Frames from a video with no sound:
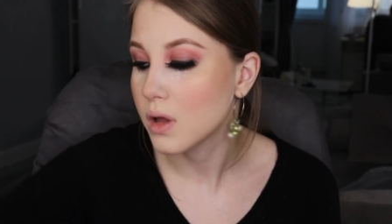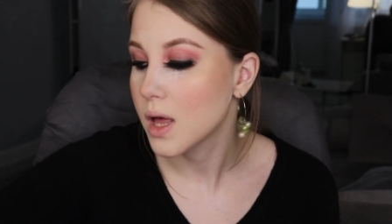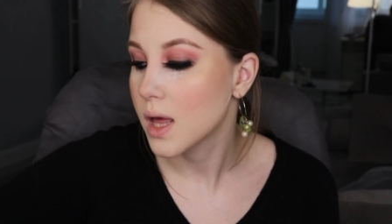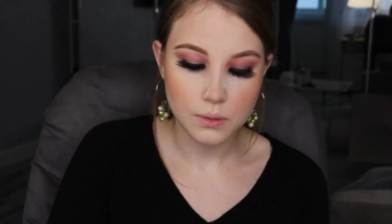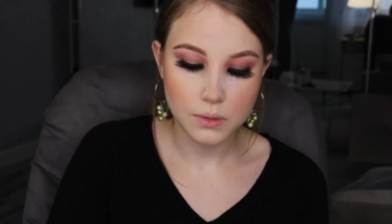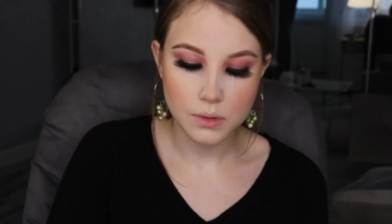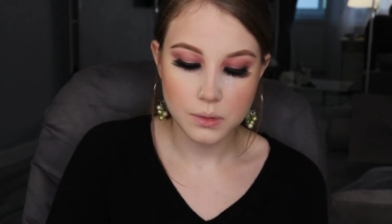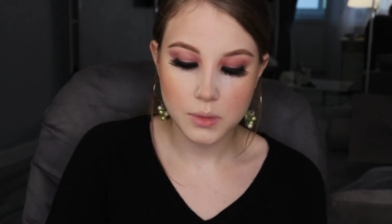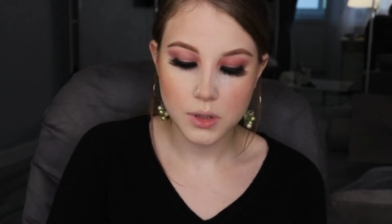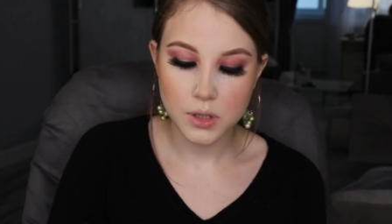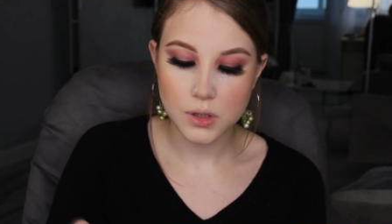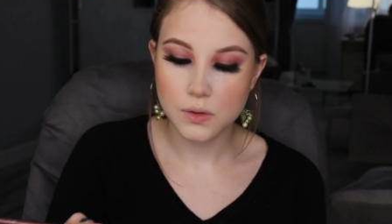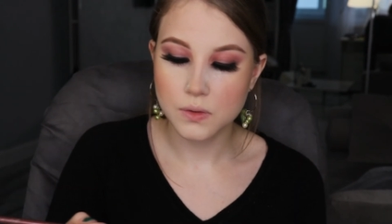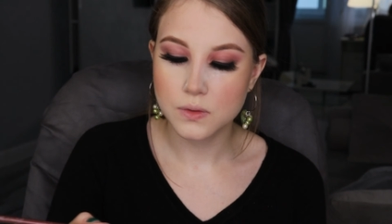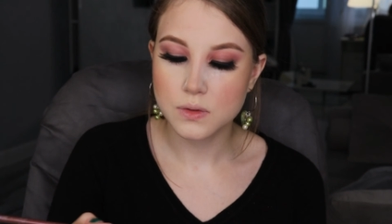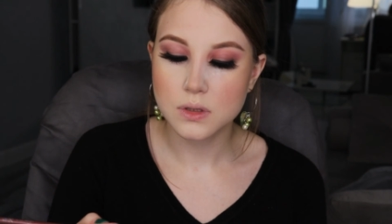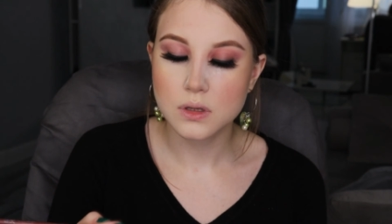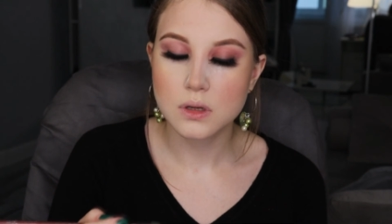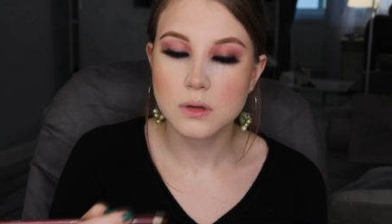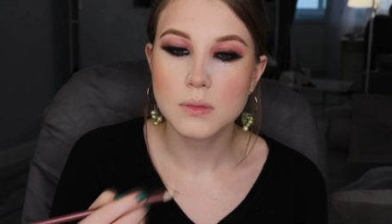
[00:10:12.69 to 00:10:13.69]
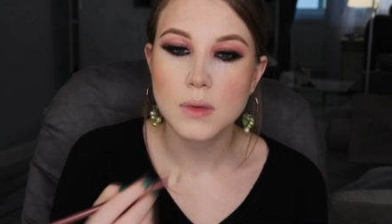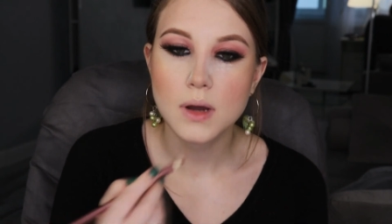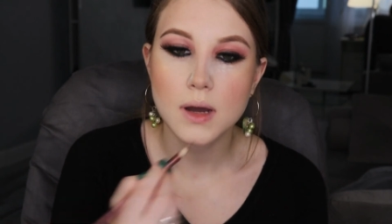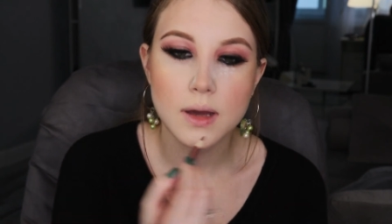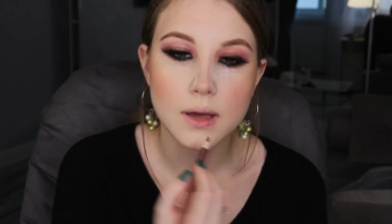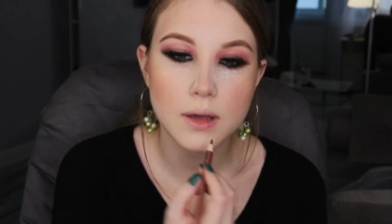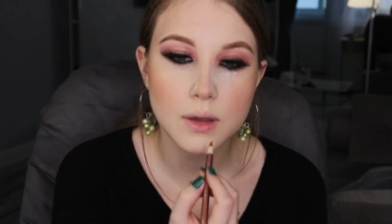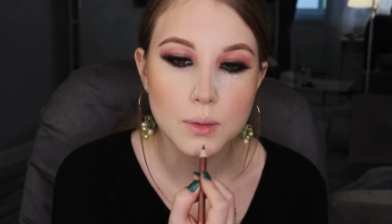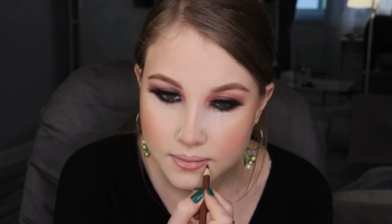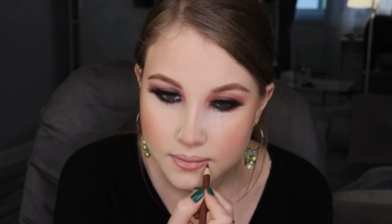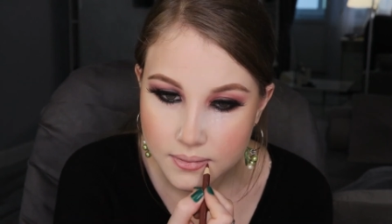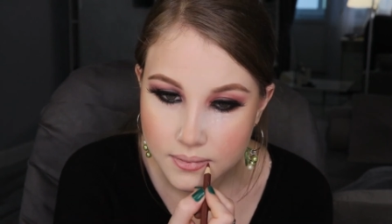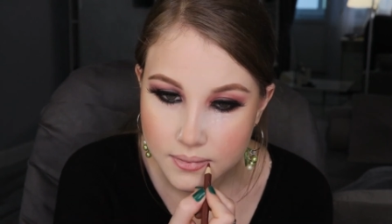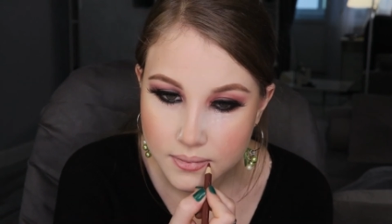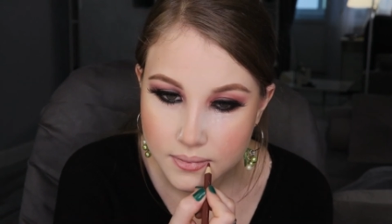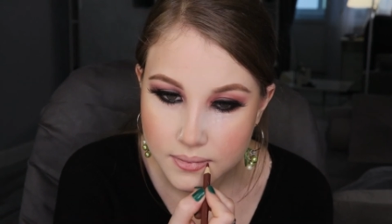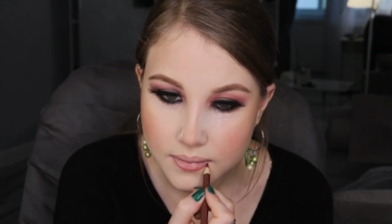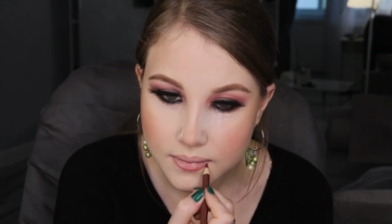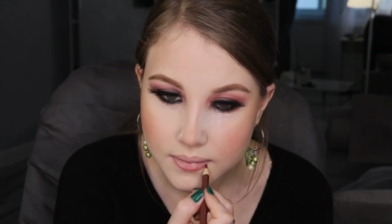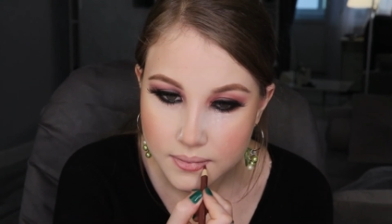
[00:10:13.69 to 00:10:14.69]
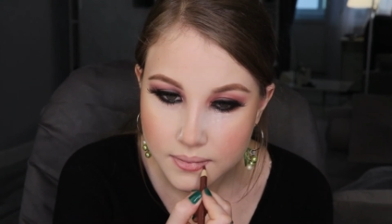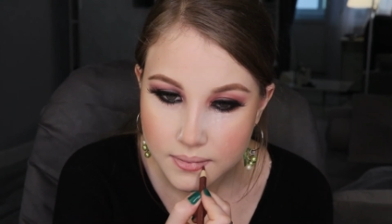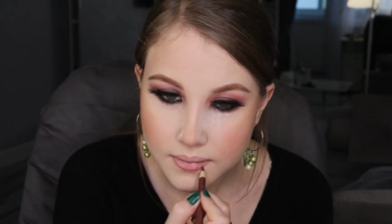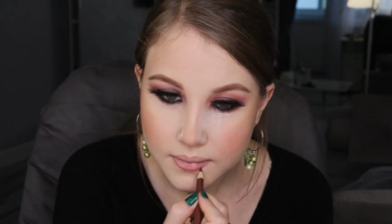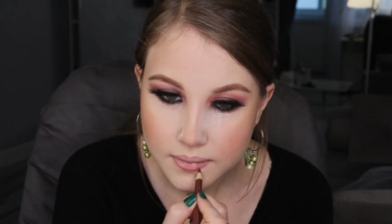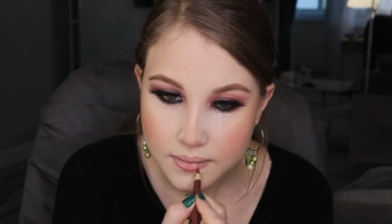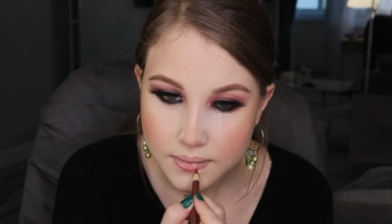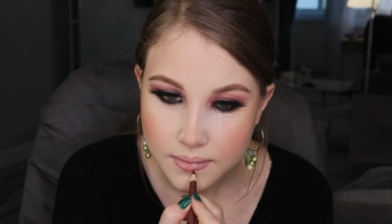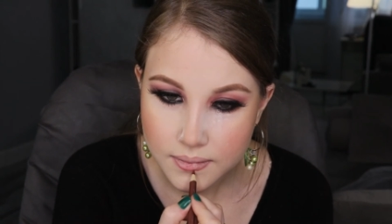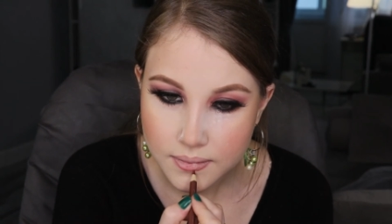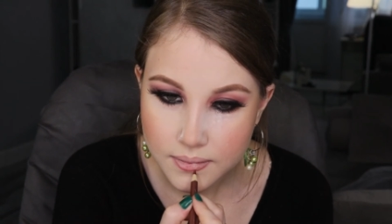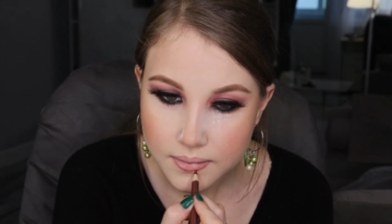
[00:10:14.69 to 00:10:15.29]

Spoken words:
I will be using my Wet n Wild